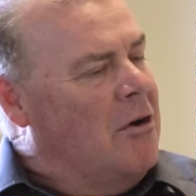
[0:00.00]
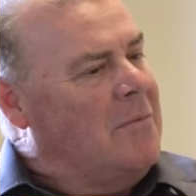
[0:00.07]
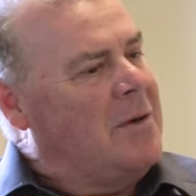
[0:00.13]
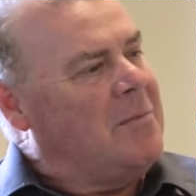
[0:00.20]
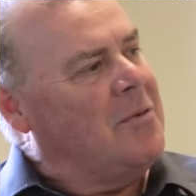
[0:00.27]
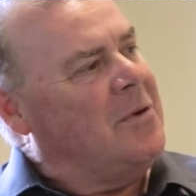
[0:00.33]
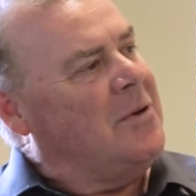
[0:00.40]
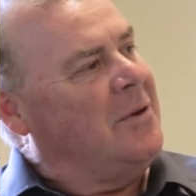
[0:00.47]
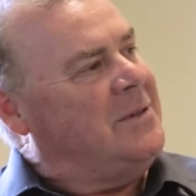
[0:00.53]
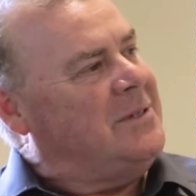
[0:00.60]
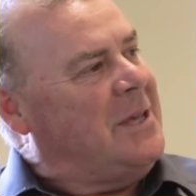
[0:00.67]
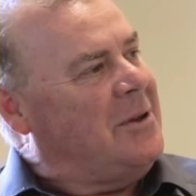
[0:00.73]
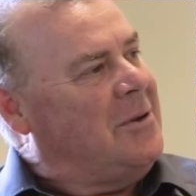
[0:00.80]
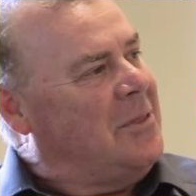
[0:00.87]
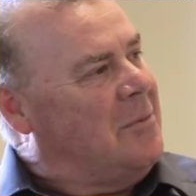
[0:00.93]
I remember when I
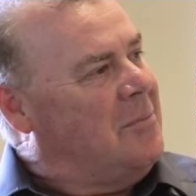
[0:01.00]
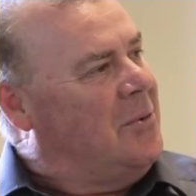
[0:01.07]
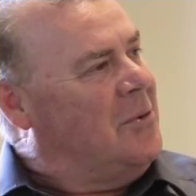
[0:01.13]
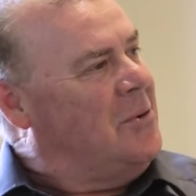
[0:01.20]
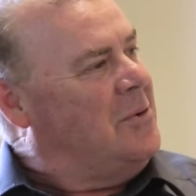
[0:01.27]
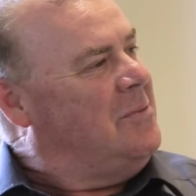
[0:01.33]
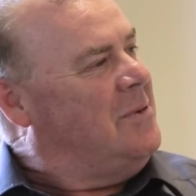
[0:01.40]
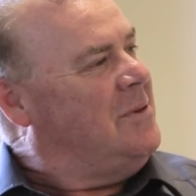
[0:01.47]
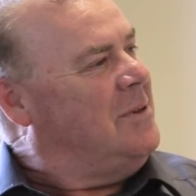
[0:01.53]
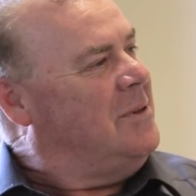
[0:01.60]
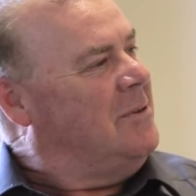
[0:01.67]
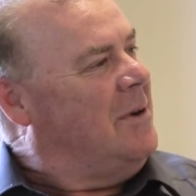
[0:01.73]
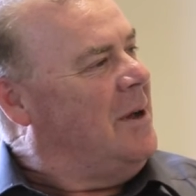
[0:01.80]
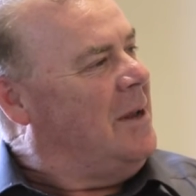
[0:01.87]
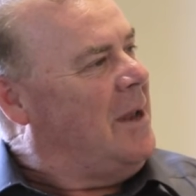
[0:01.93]
sat on the board with
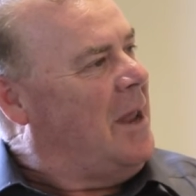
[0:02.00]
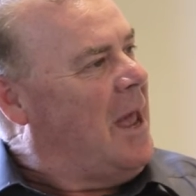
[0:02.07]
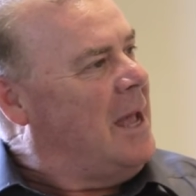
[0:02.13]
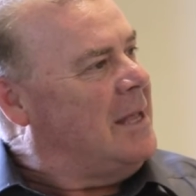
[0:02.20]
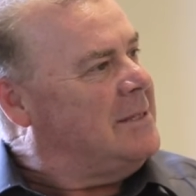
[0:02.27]
you at